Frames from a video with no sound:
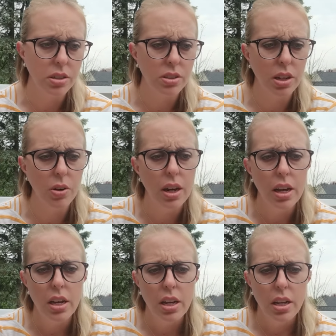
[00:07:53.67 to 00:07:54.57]
So,
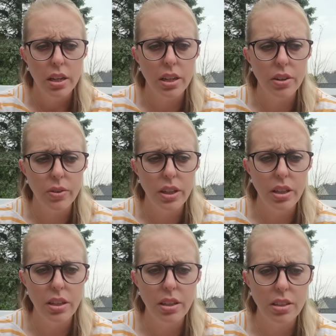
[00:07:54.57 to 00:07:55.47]
you know,
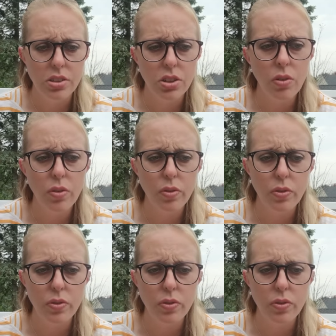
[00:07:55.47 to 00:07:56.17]
don't